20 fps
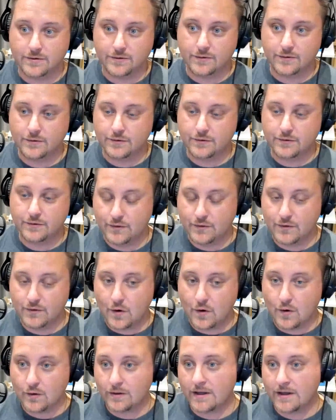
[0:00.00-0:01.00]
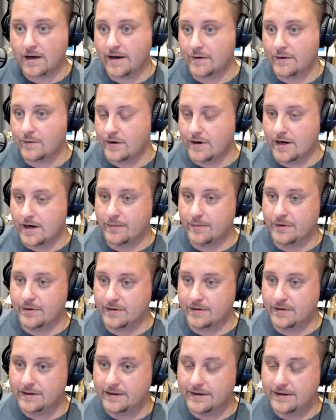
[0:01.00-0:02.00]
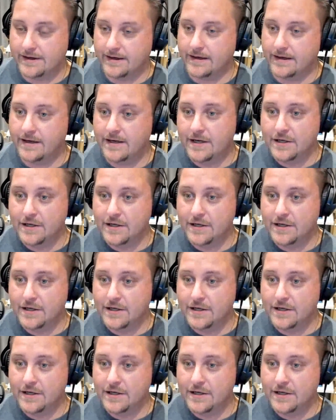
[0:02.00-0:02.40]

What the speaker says: to do online or hybrid learning.